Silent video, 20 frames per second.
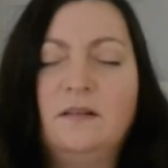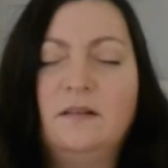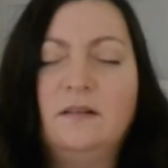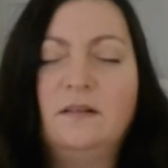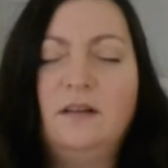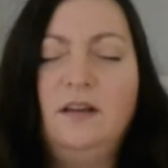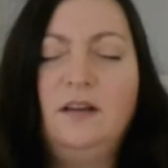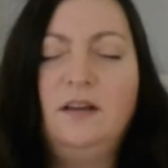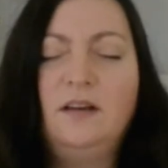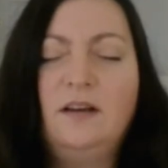
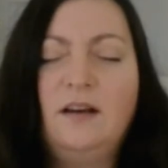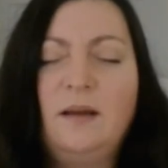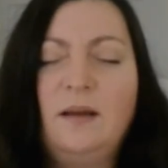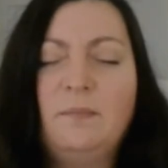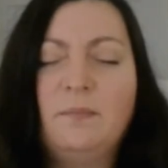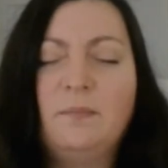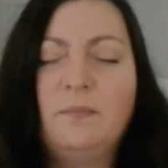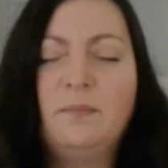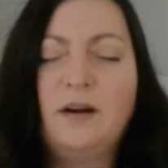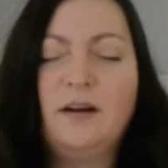in an
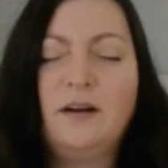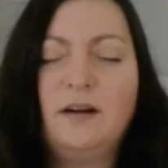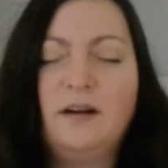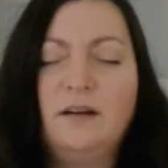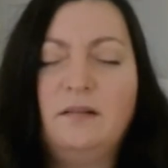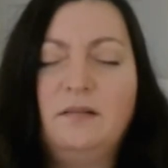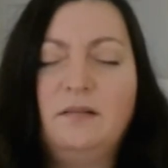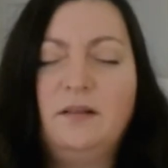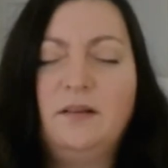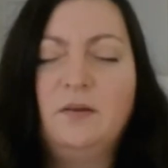empire.
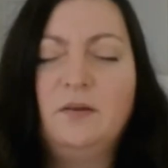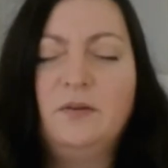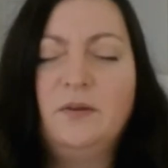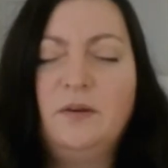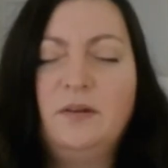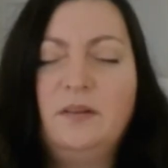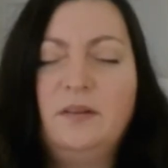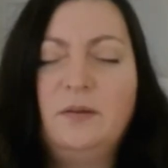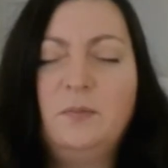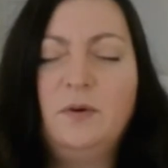You know,
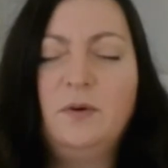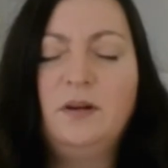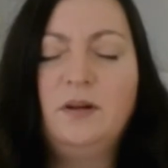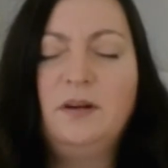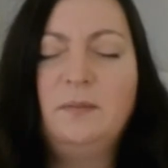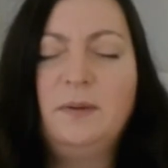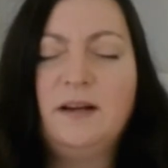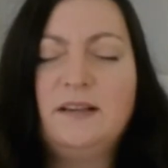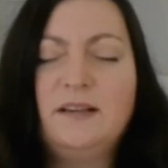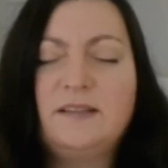in a
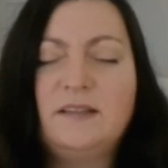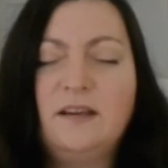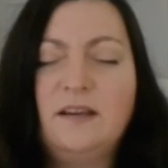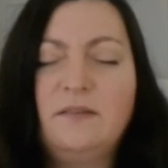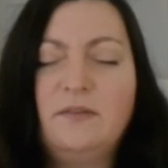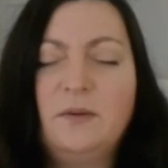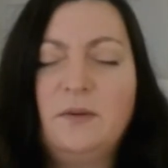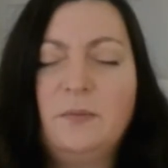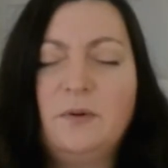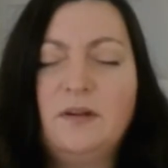past
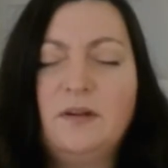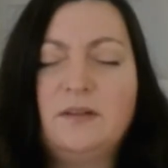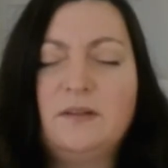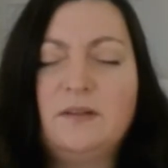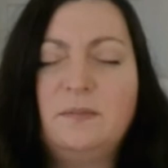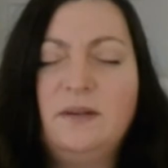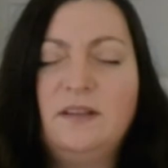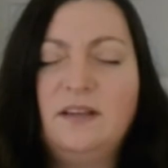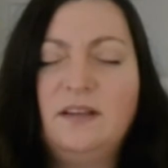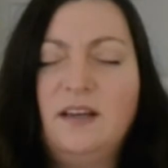life, they want to
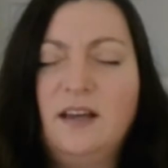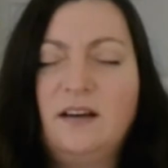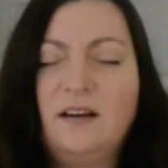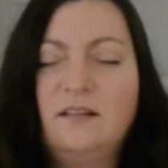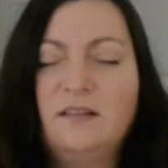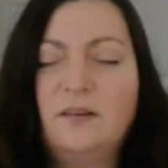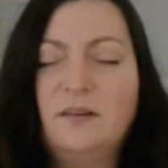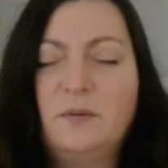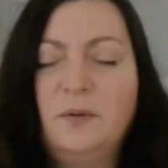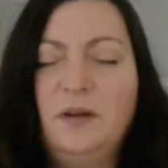be the king or
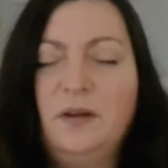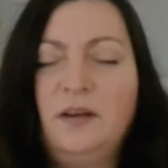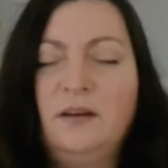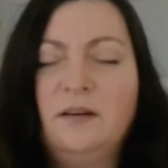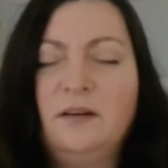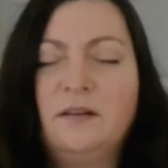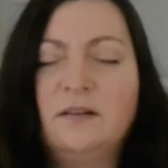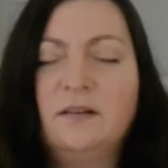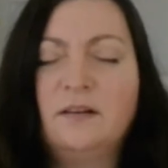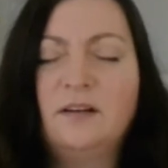the queen
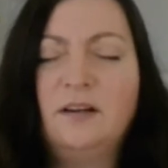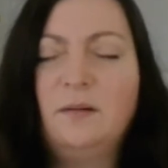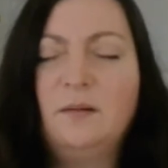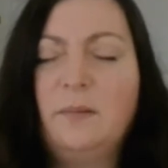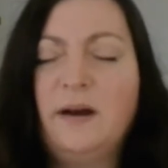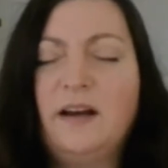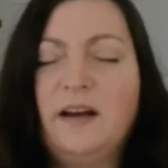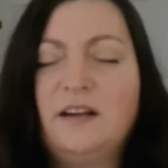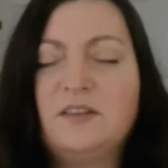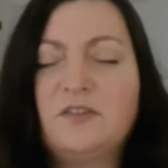or
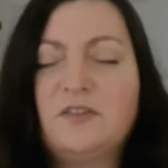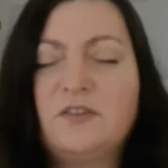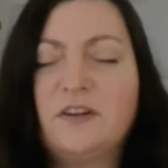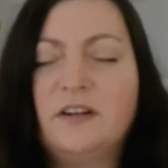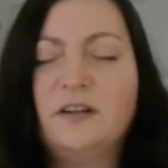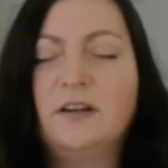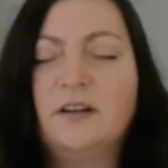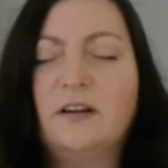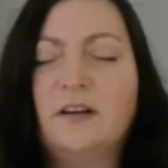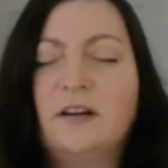Cleopatra
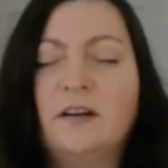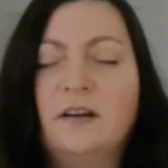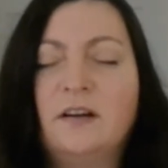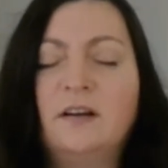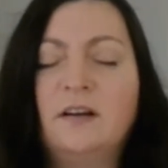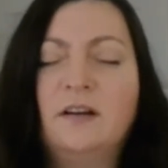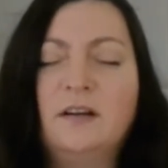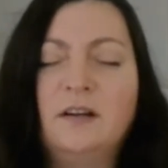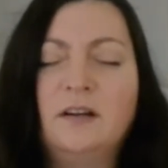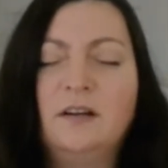or
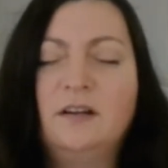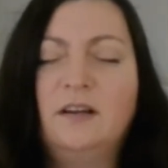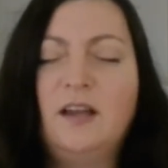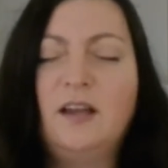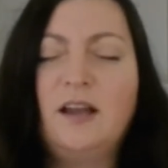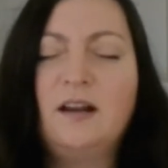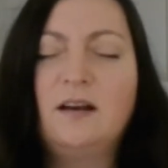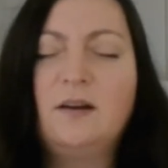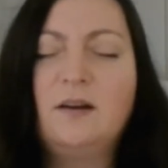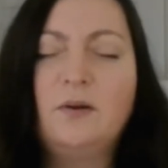
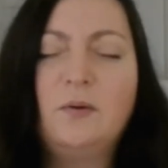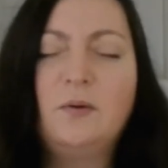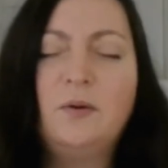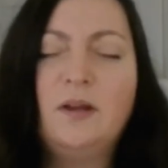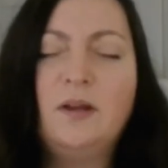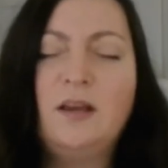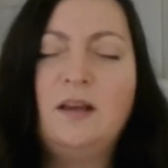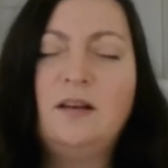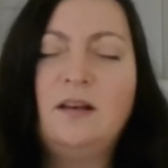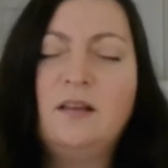King
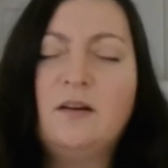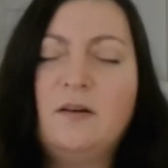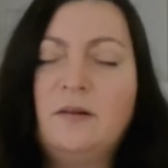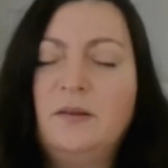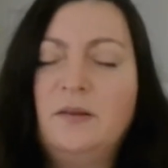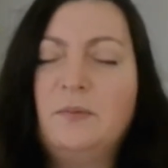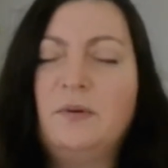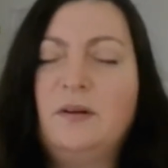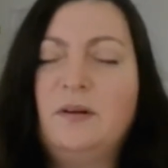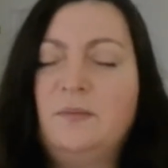Louis. They
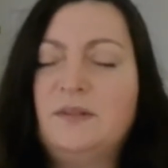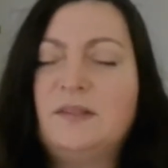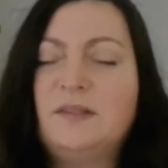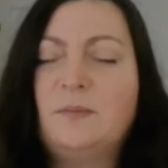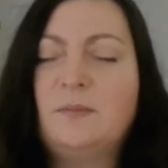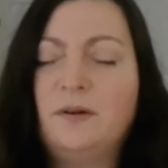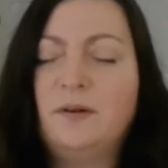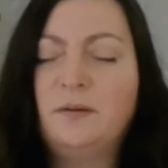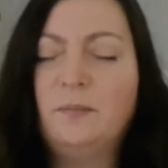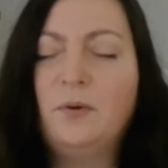want to be
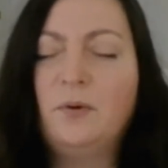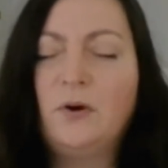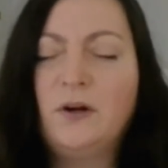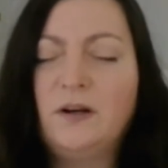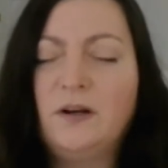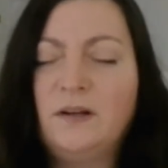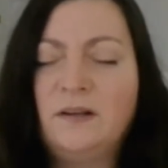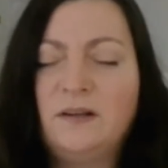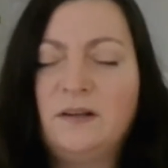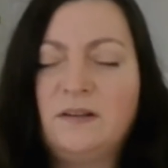someone
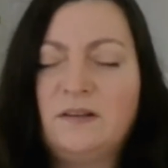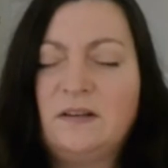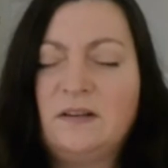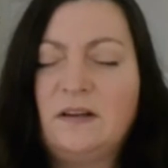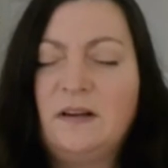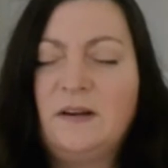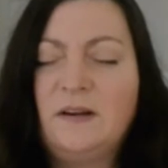important.